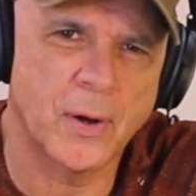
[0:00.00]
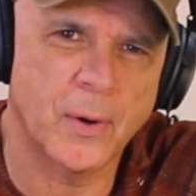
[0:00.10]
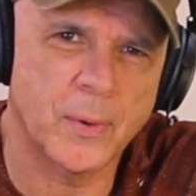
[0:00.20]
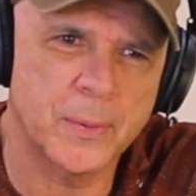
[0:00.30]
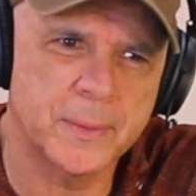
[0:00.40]

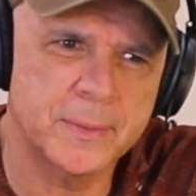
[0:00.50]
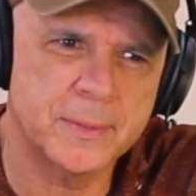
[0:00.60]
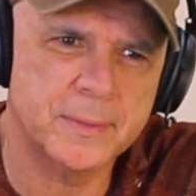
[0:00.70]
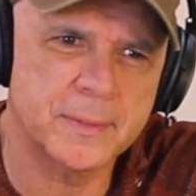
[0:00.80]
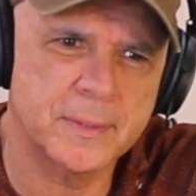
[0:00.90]
cold
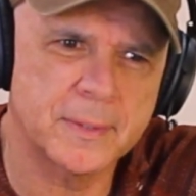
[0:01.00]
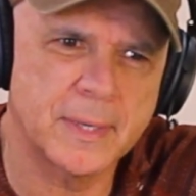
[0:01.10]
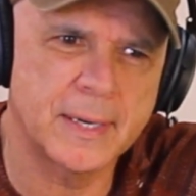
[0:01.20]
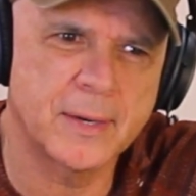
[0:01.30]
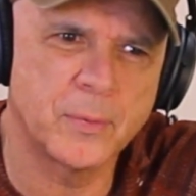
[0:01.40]

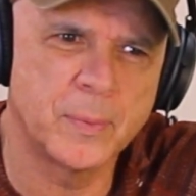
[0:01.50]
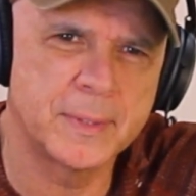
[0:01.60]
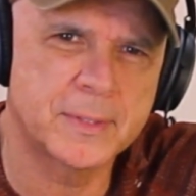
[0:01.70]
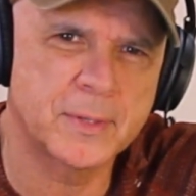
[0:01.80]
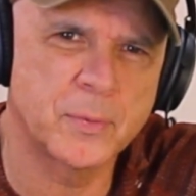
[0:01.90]
like a
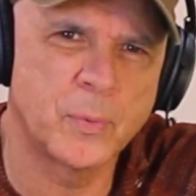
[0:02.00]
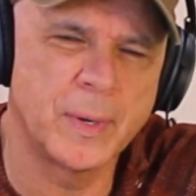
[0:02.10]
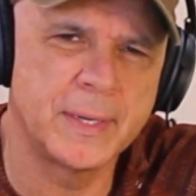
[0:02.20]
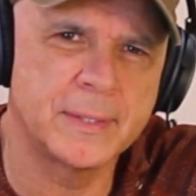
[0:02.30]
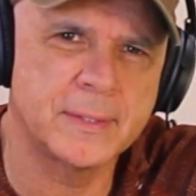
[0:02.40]
winter
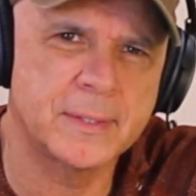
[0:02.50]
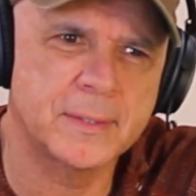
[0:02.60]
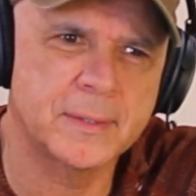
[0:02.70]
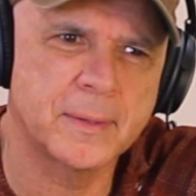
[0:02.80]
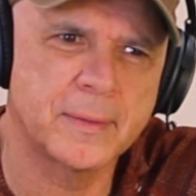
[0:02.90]
wind,
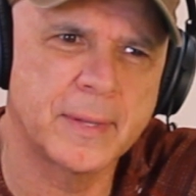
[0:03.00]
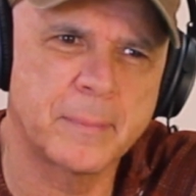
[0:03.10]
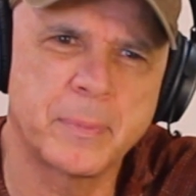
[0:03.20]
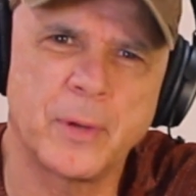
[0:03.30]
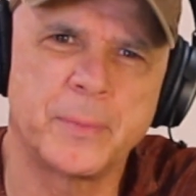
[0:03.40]

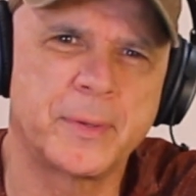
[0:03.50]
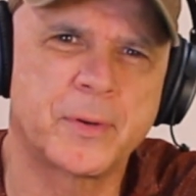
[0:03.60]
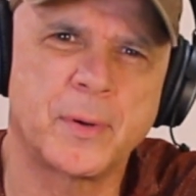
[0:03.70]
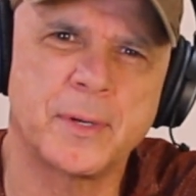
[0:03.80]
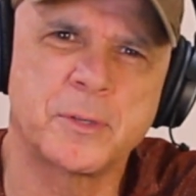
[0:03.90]
like blowing
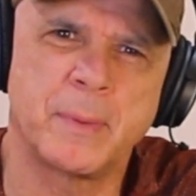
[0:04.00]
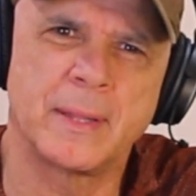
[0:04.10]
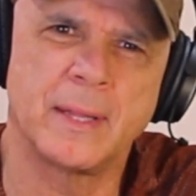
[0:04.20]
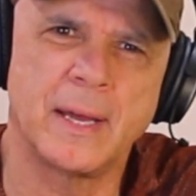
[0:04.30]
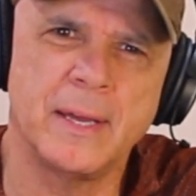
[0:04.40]
across my
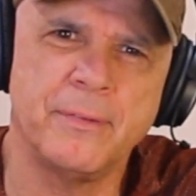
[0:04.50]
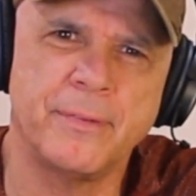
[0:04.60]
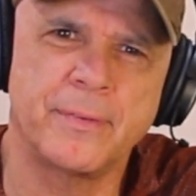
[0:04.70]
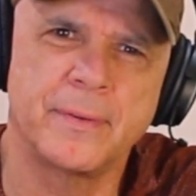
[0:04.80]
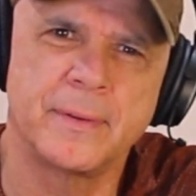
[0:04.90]
life.
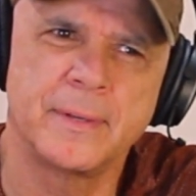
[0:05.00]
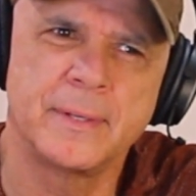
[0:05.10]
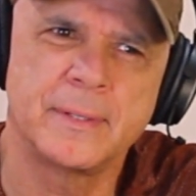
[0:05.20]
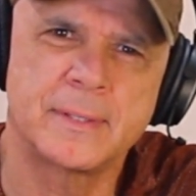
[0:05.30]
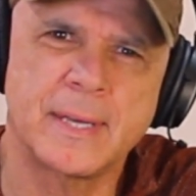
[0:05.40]

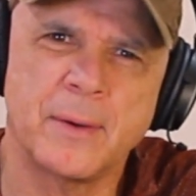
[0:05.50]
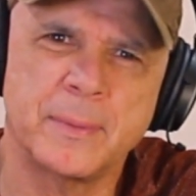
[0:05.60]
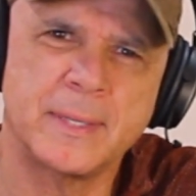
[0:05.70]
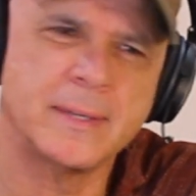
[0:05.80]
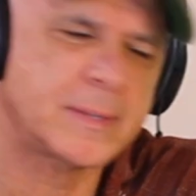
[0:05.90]
Is that
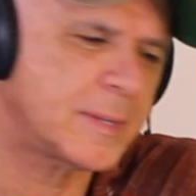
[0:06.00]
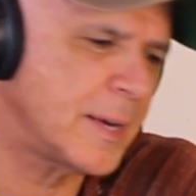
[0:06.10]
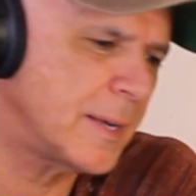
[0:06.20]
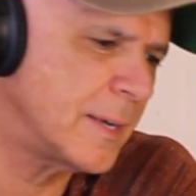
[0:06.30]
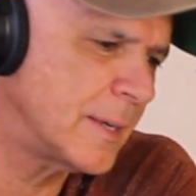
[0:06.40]
what that
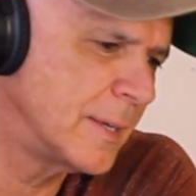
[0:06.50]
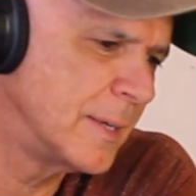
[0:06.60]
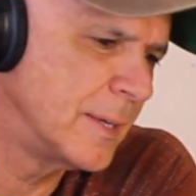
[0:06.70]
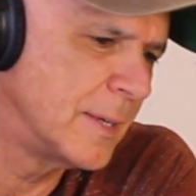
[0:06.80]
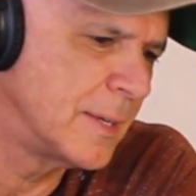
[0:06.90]
said?
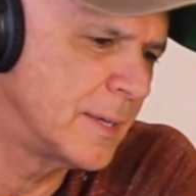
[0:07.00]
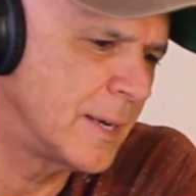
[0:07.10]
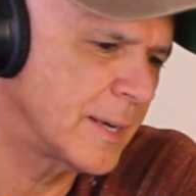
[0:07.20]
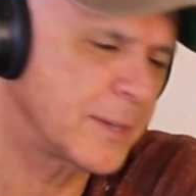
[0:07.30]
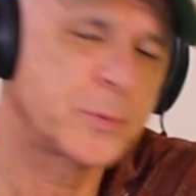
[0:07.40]

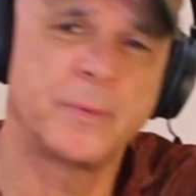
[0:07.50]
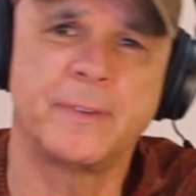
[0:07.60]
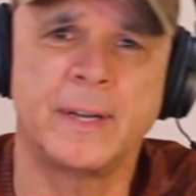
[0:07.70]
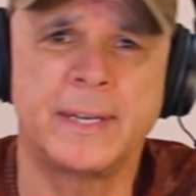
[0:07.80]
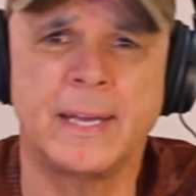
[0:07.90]
I guess we'll
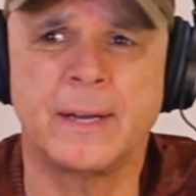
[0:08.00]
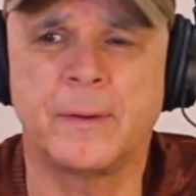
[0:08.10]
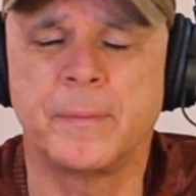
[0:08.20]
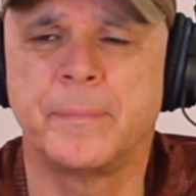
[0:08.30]
find out.